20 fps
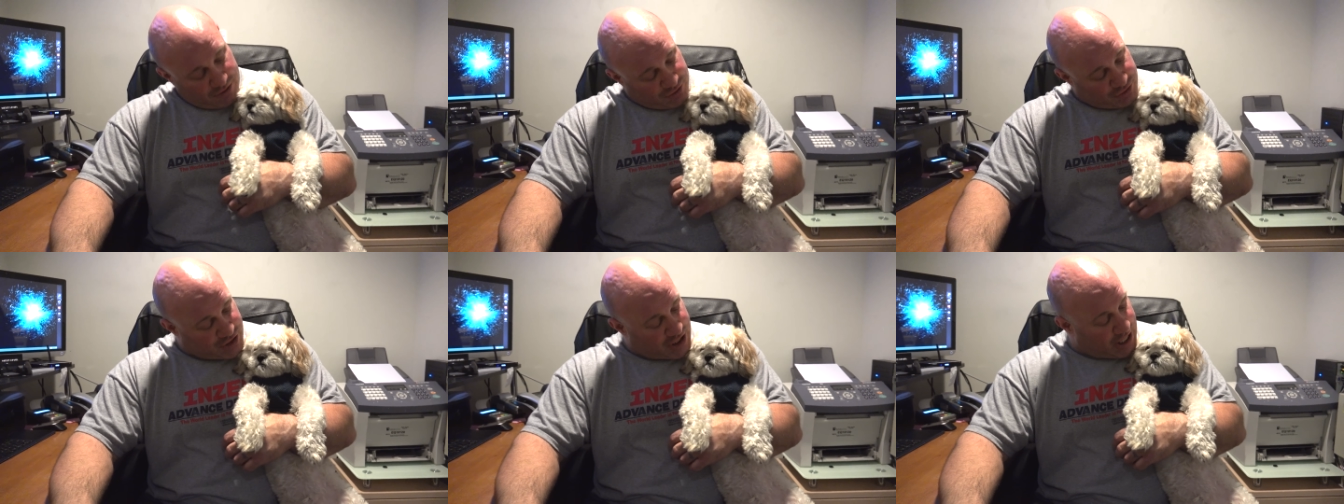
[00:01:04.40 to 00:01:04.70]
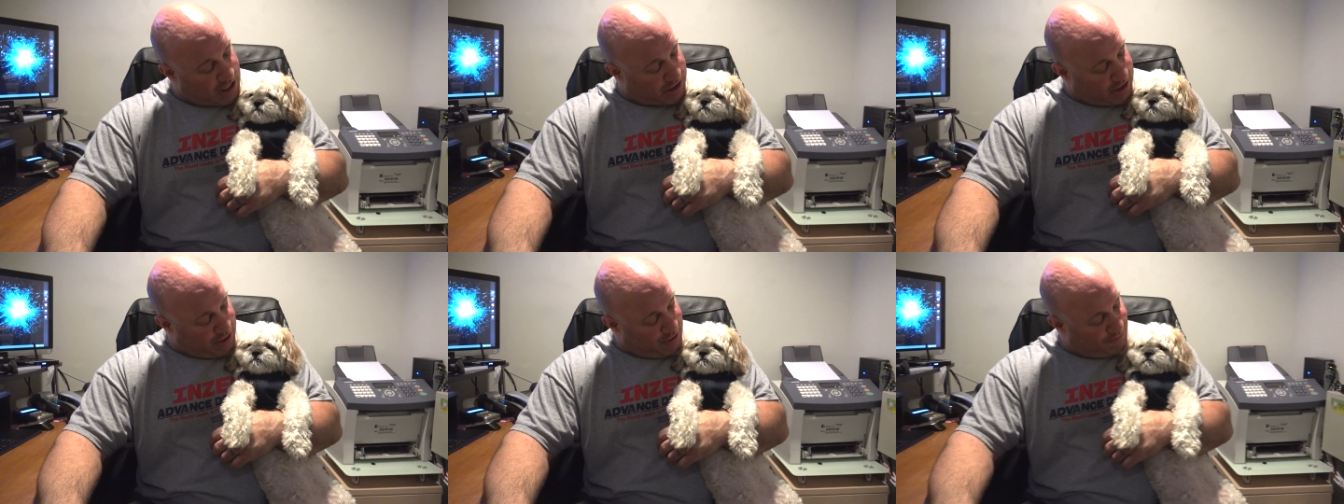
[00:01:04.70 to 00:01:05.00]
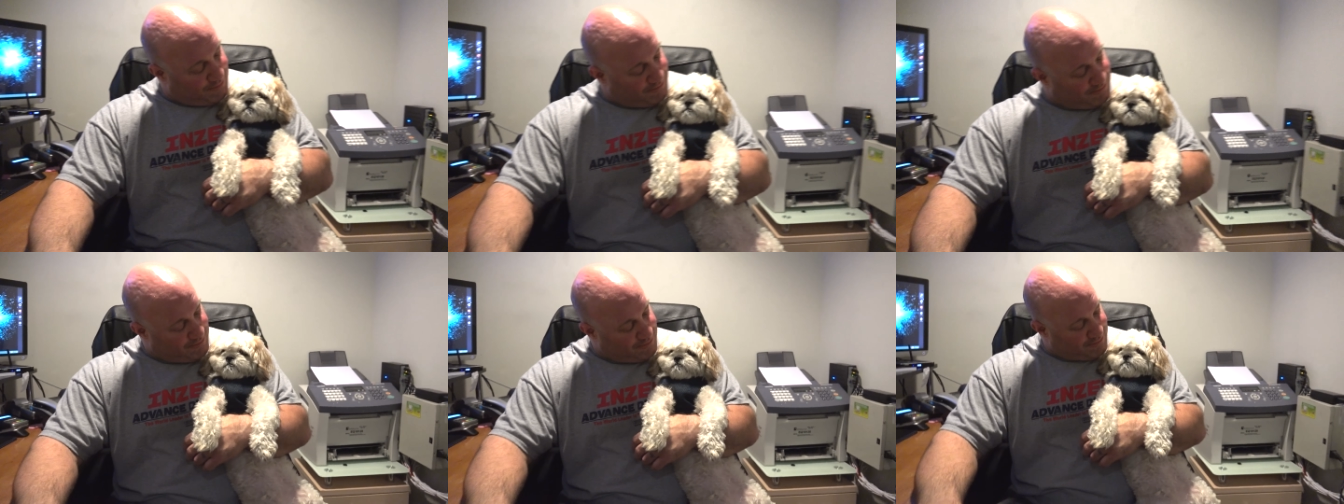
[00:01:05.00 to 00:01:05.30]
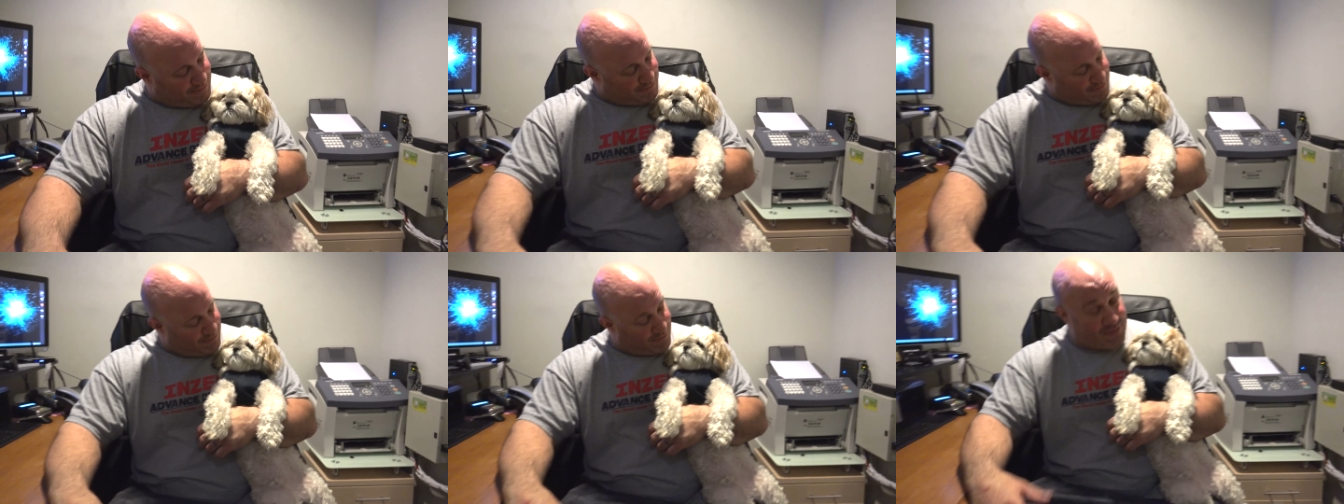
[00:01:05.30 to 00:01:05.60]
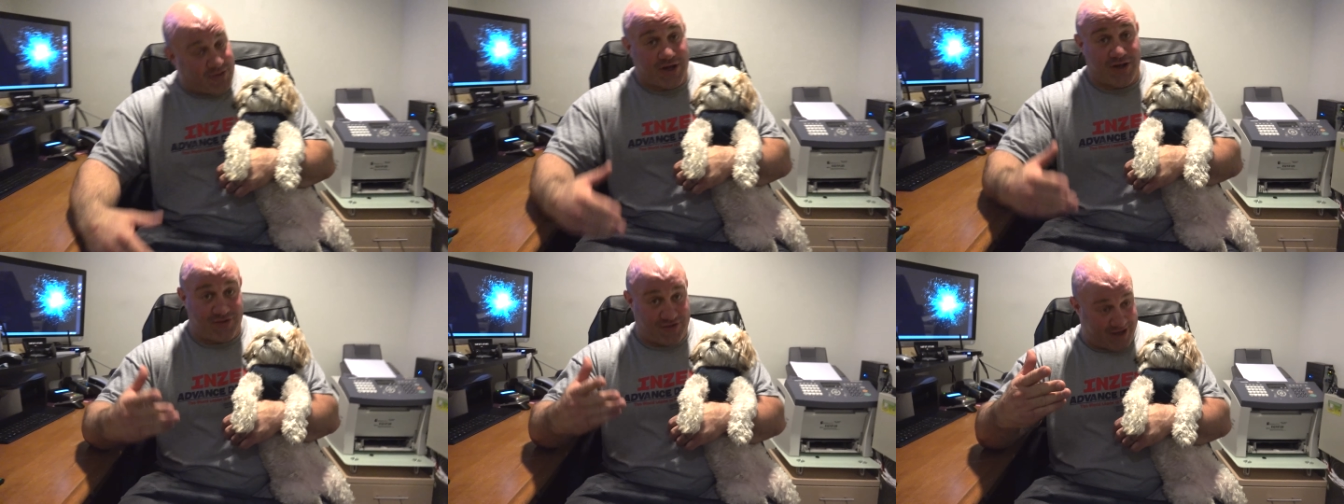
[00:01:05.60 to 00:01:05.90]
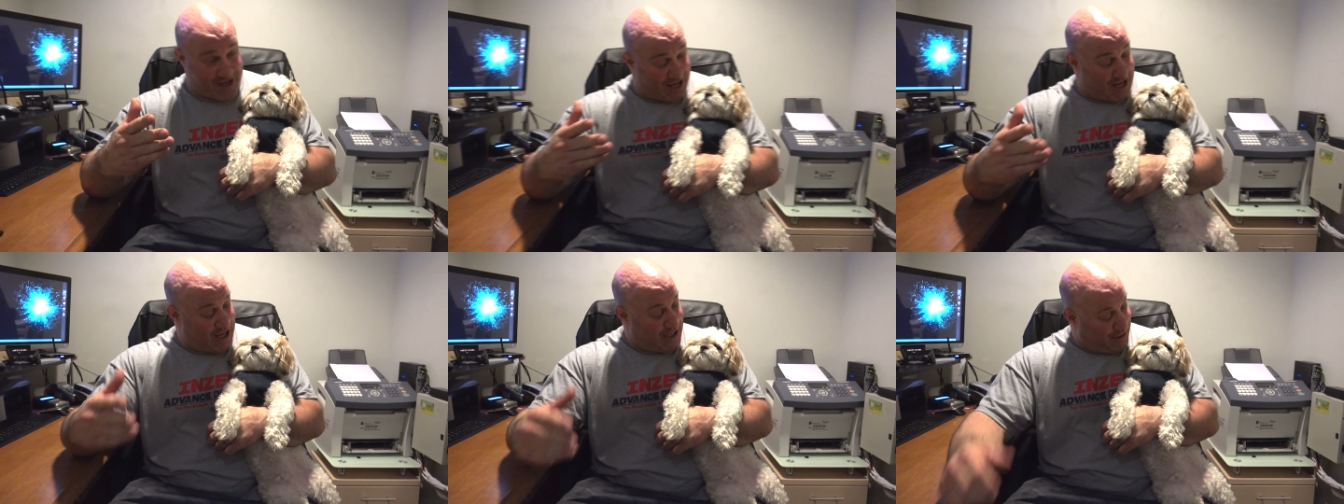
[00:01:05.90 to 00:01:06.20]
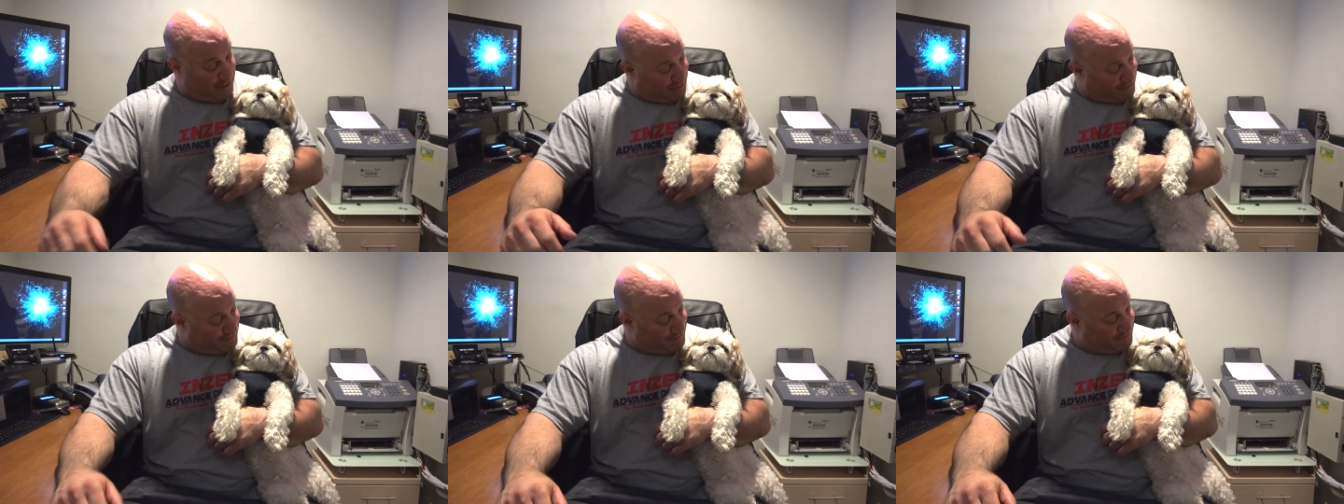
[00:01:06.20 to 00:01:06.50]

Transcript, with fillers: Shaggy, this guy,